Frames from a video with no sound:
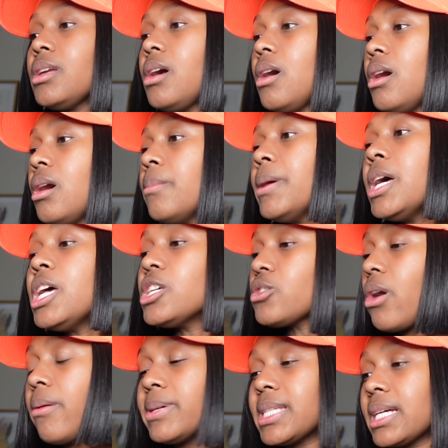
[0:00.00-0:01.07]
So
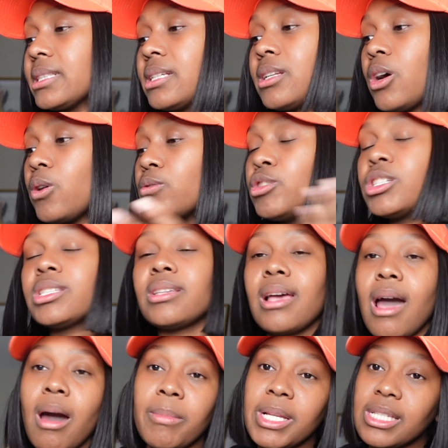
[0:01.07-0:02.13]
I always like to know just
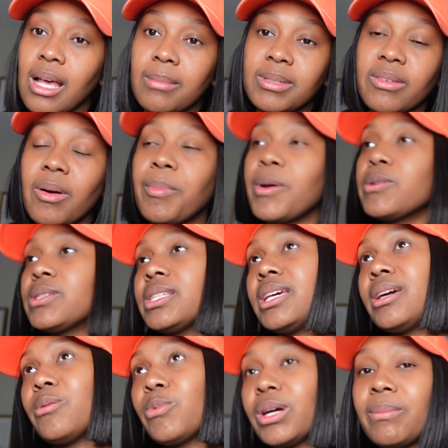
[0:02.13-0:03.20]
how many times have I
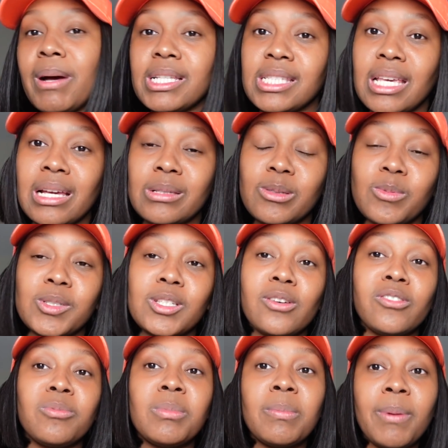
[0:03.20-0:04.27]
posted, what am I seeing as a
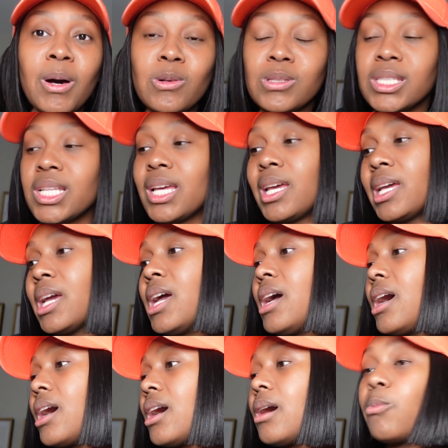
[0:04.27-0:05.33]
result of me posting,
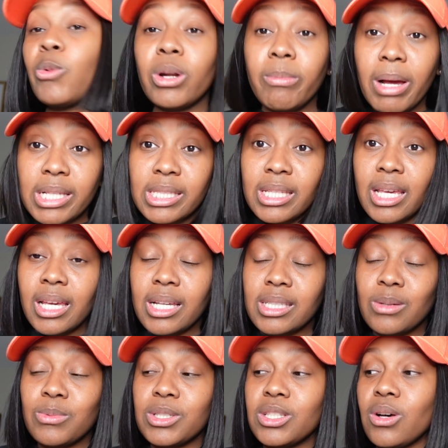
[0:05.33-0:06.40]
what am I seeing as
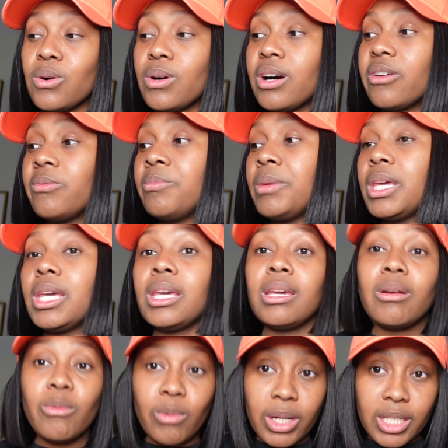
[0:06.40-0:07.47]
a result of
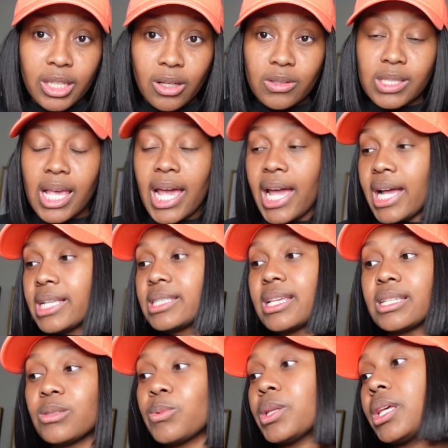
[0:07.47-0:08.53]
me running those ads.
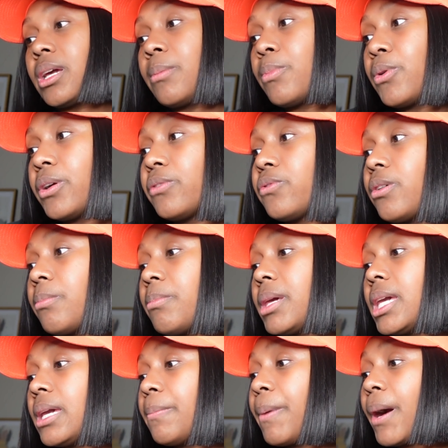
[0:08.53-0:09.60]
That's really important for
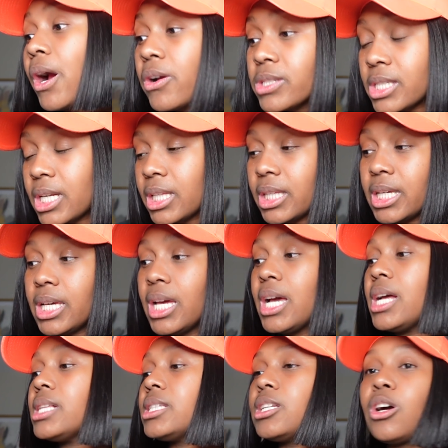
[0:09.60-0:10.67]
me personally
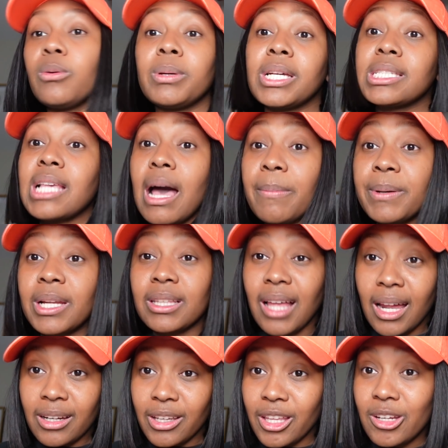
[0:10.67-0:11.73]
to know, because I put a
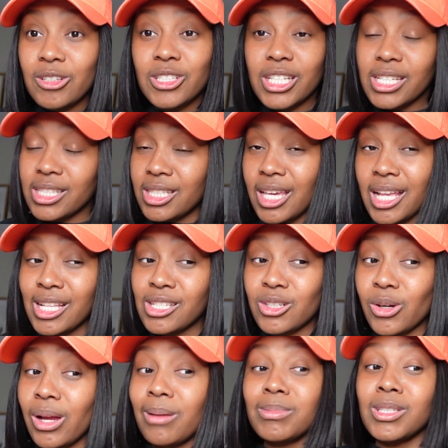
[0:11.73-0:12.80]
lot of energy into
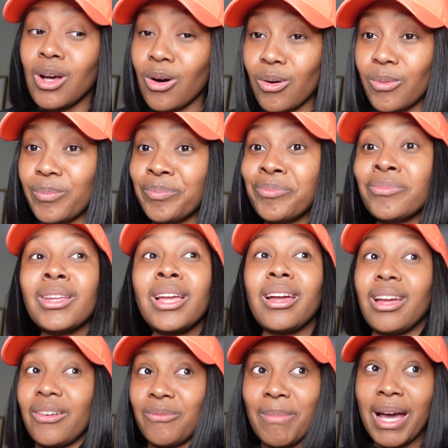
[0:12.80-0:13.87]
Instagram. So
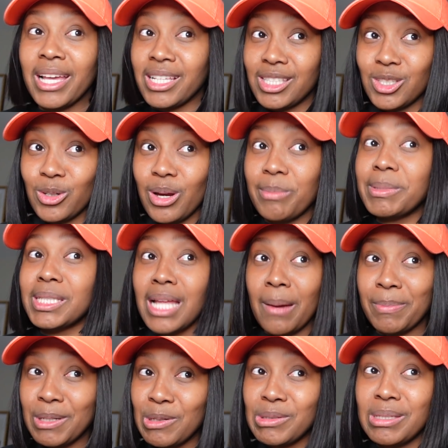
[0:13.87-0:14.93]
if my Instagram is not
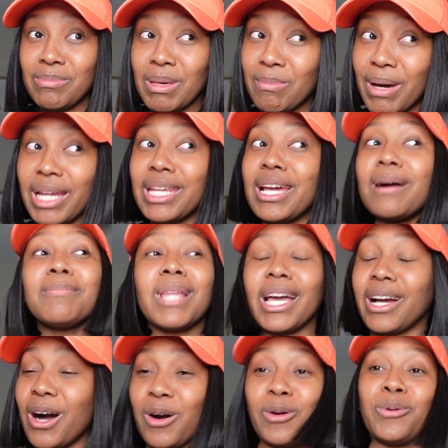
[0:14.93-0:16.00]
producing me money, I'm
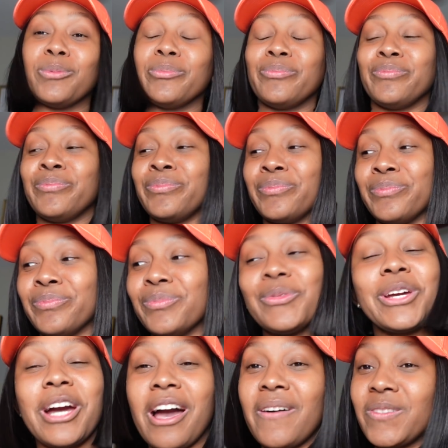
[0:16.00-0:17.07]
like, we're
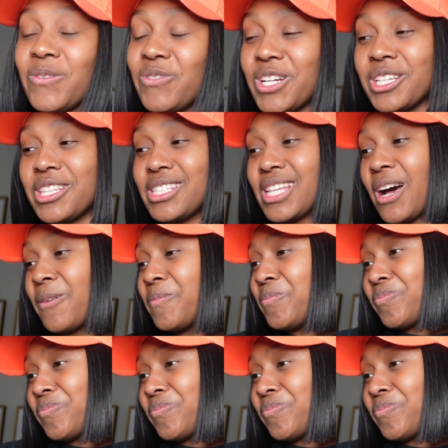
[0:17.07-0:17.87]
gonna have to figure this out.